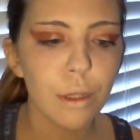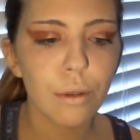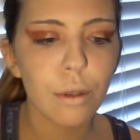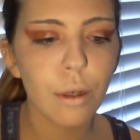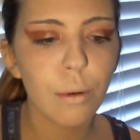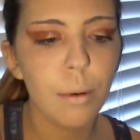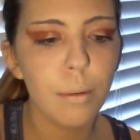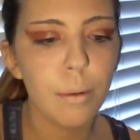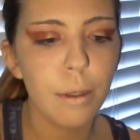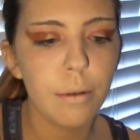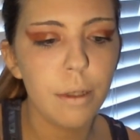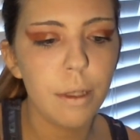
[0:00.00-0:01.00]
So what
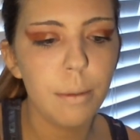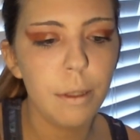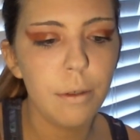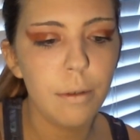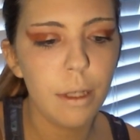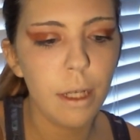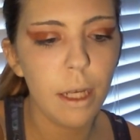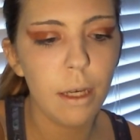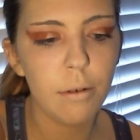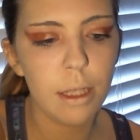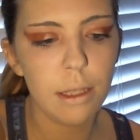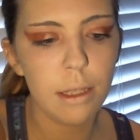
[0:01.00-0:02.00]
we're going to be doing
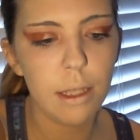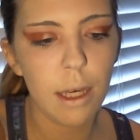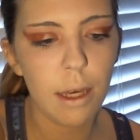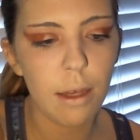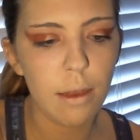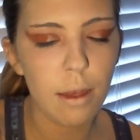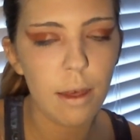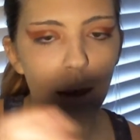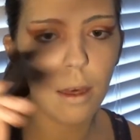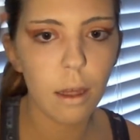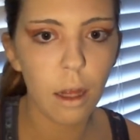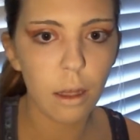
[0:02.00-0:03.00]
now is taking the
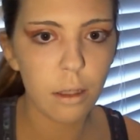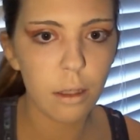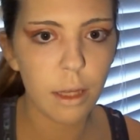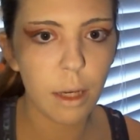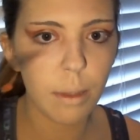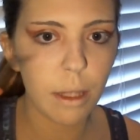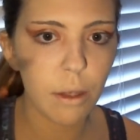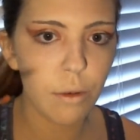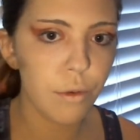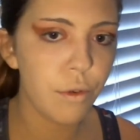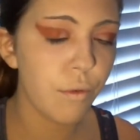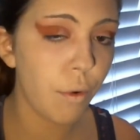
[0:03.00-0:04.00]
color that we
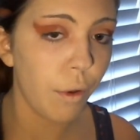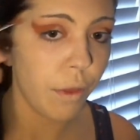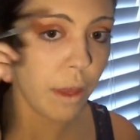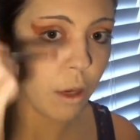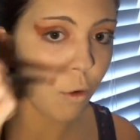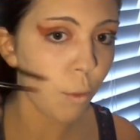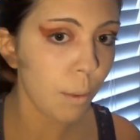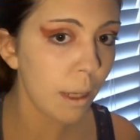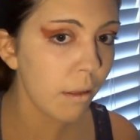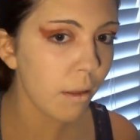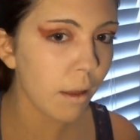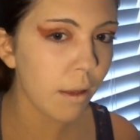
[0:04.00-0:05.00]
used for the
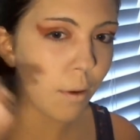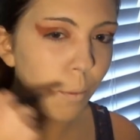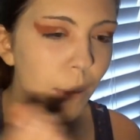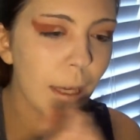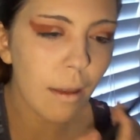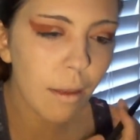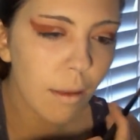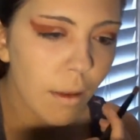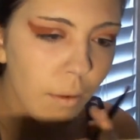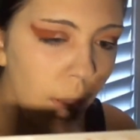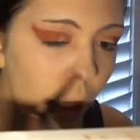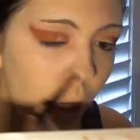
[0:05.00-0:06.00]
crease, like the wing and
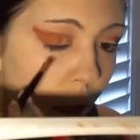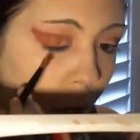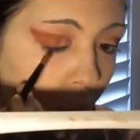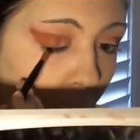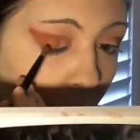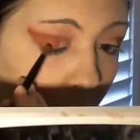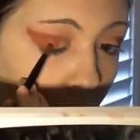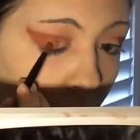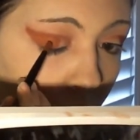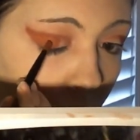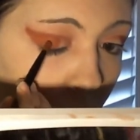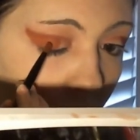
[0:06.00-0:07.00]
stuff. We're
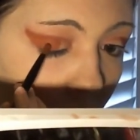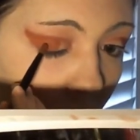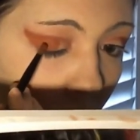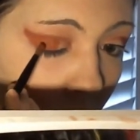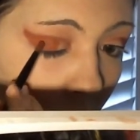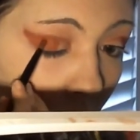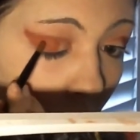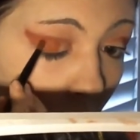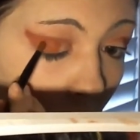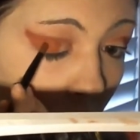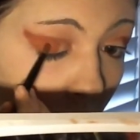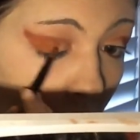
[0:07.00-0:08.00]
going to be going
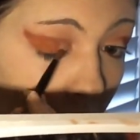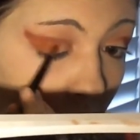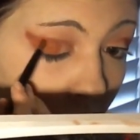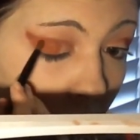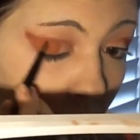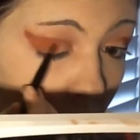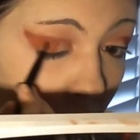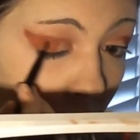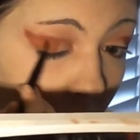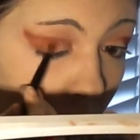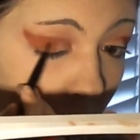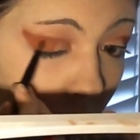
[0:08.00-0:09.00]
over this
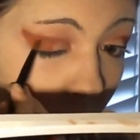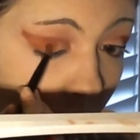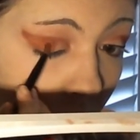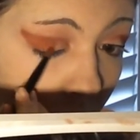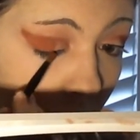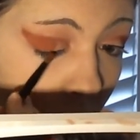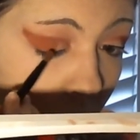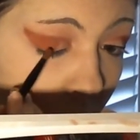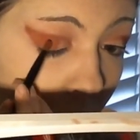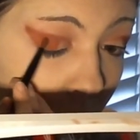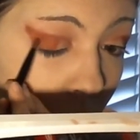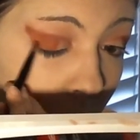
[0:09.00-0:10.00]

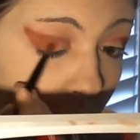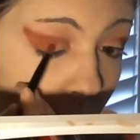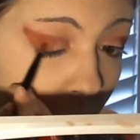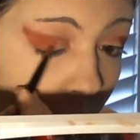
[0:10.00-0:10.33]
lightly,